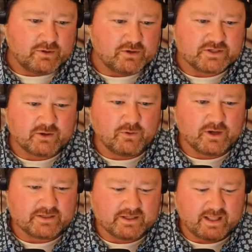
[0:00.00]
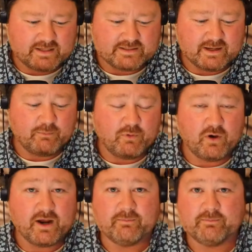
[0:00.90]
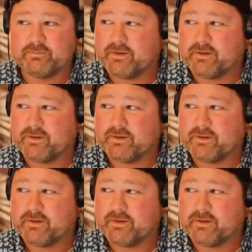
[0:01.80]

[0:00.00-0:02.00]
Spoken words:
music. We'll get to that at some point.